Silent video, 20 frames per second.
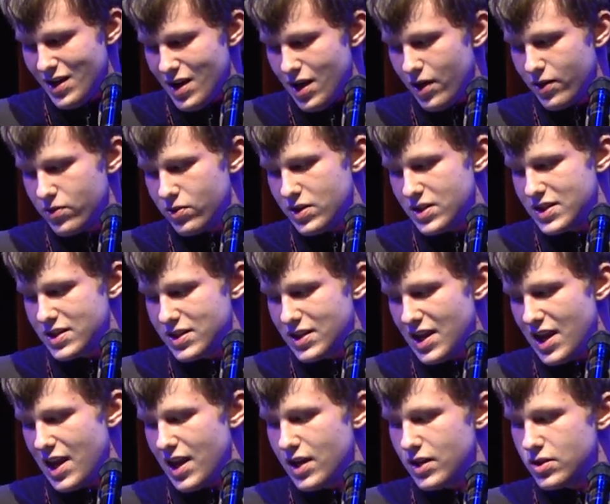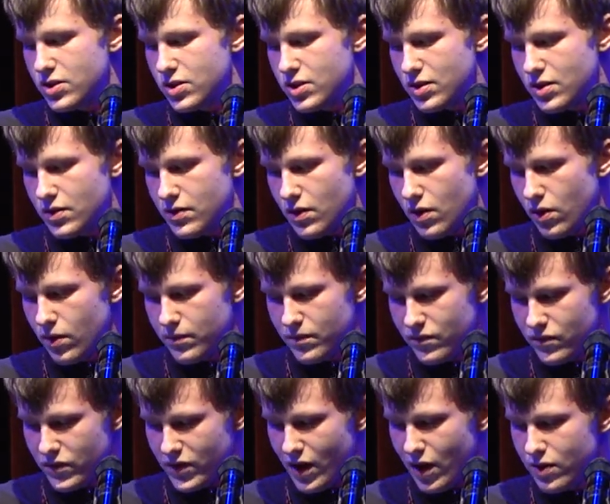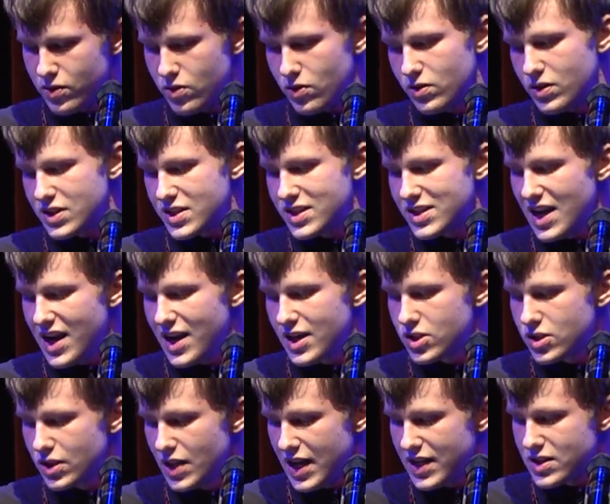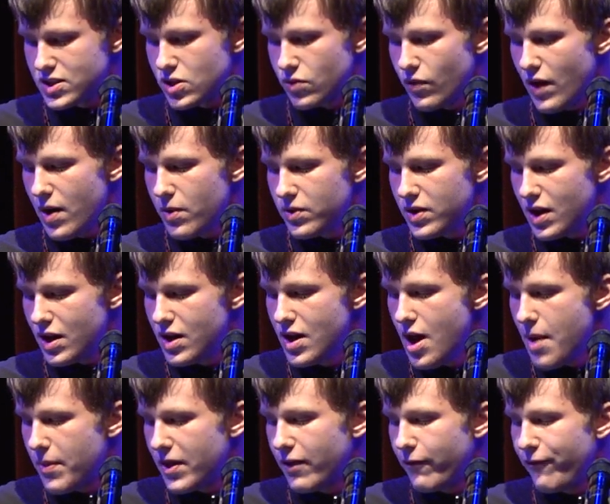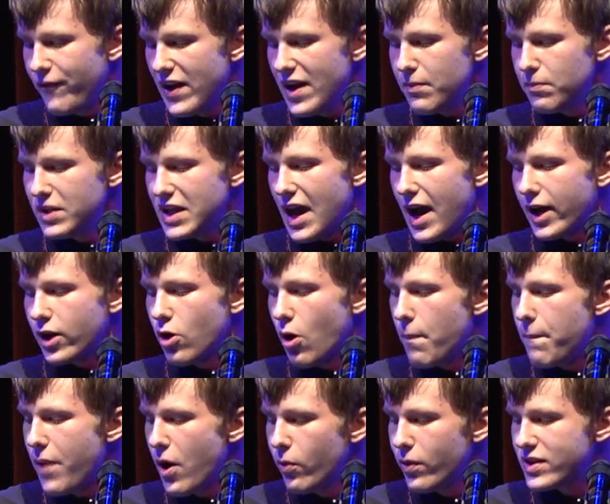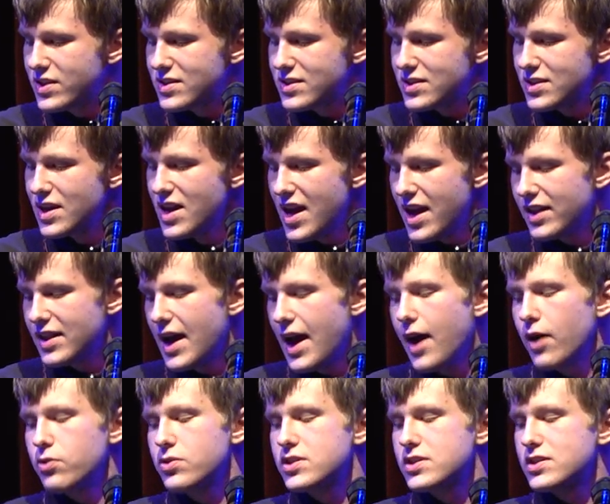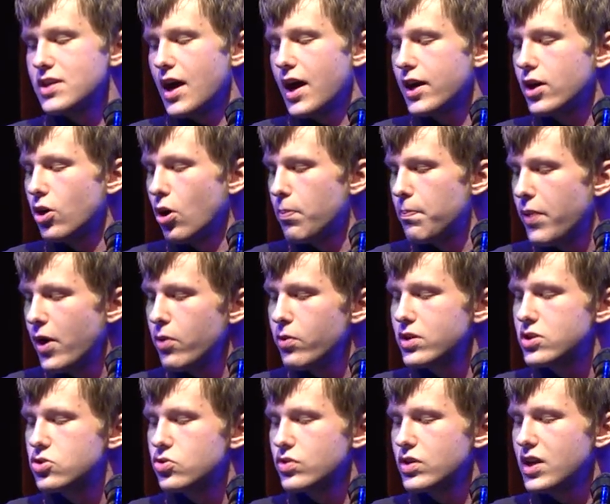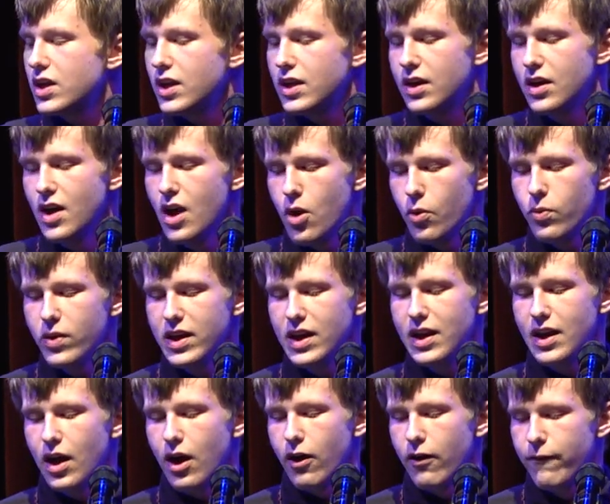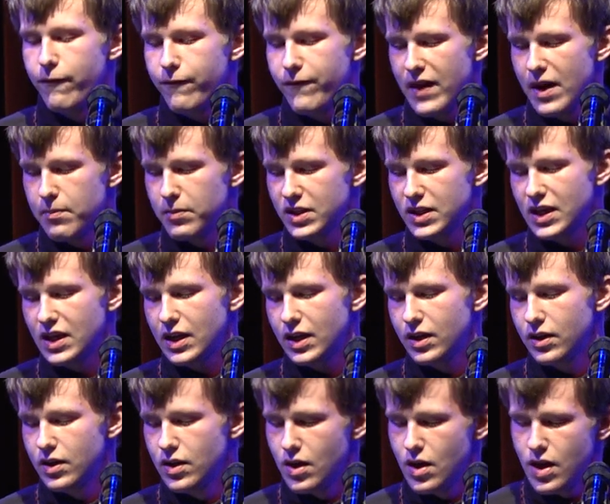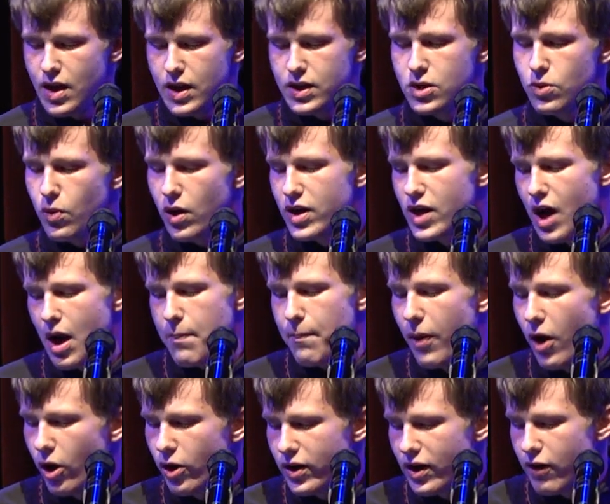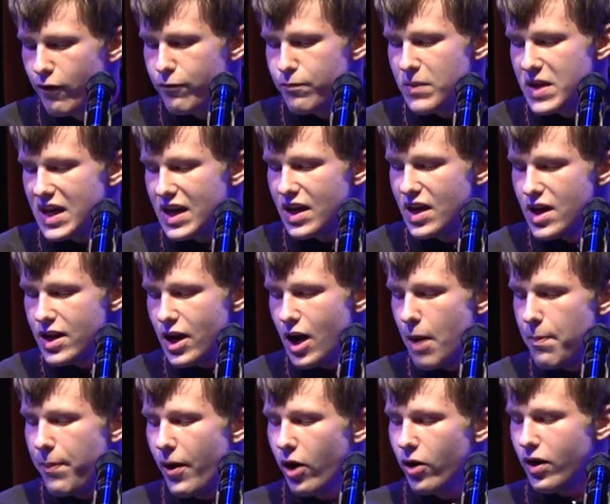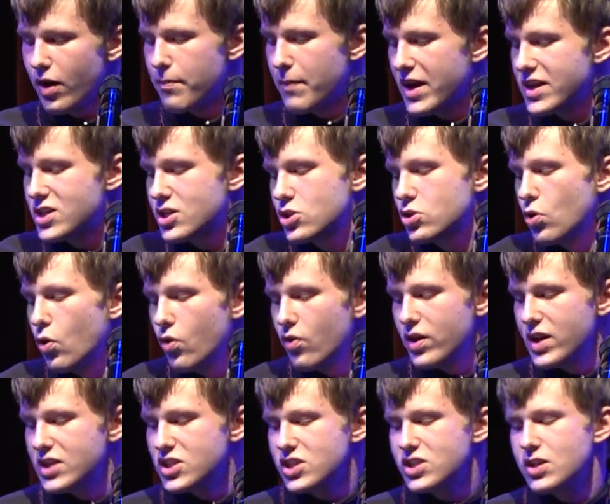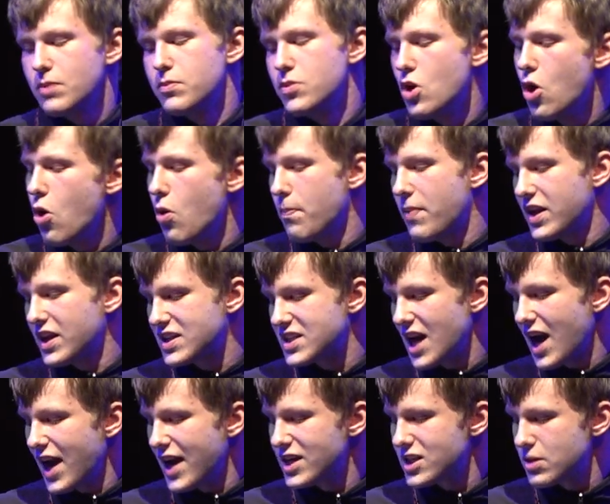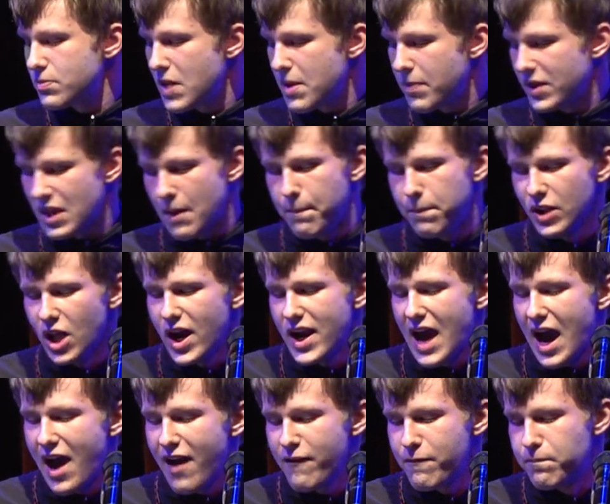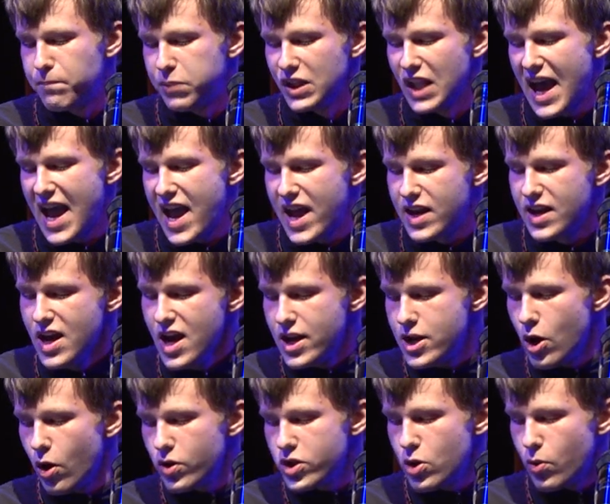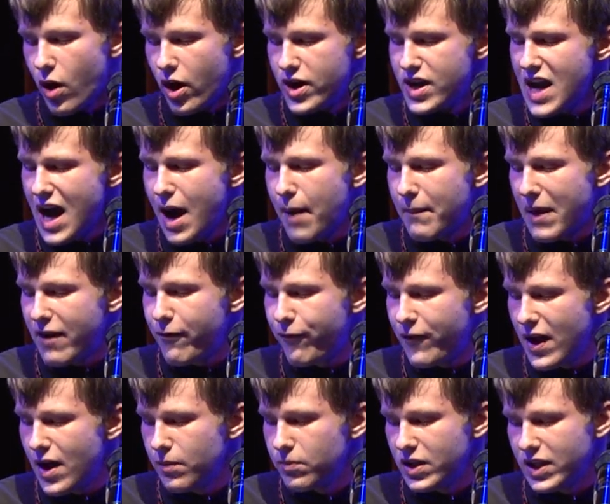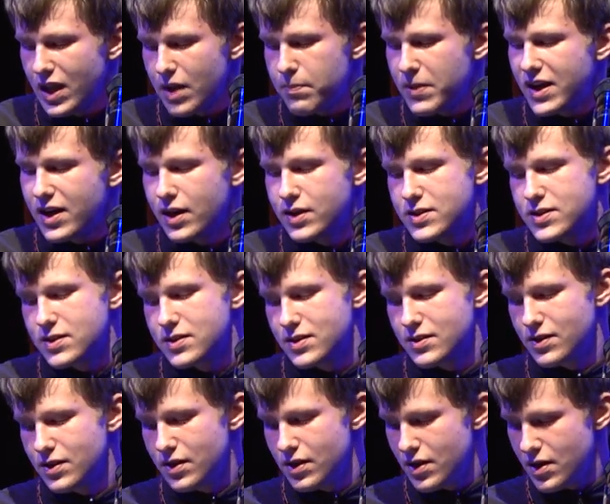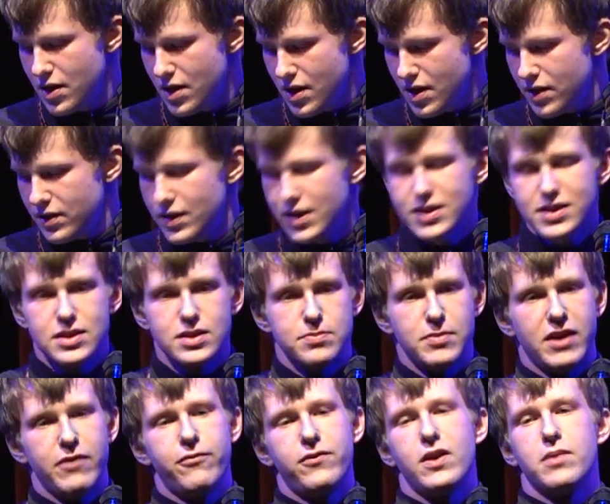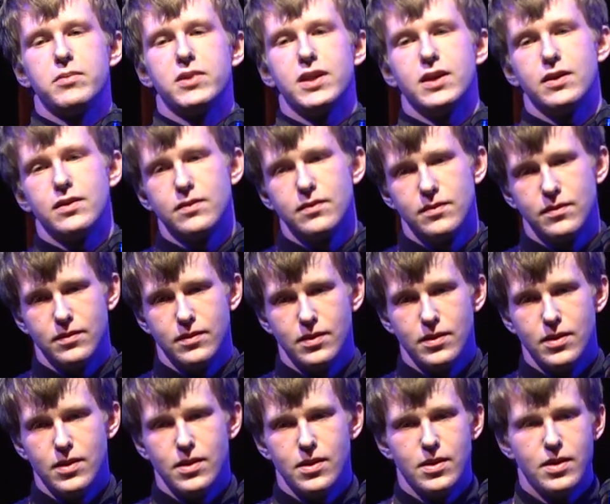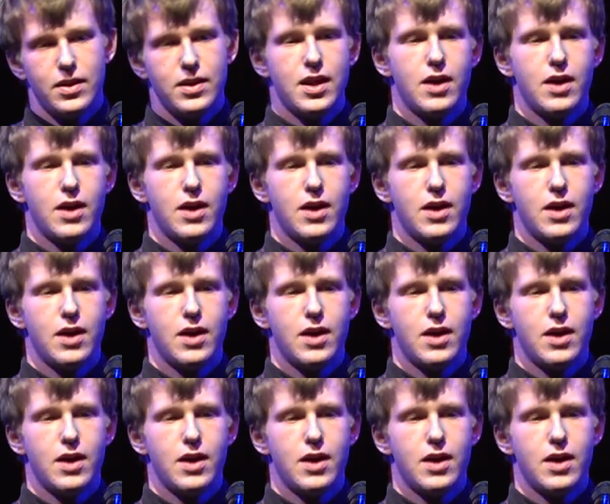under the stage, or er, under the stage lights, surrounded by the family I call poets and the house I call poetry. We are family. And you are not a part of me, not a part of my story, just some nobody tied to me by the blood I've bled. No, you are not my family because this is my family. And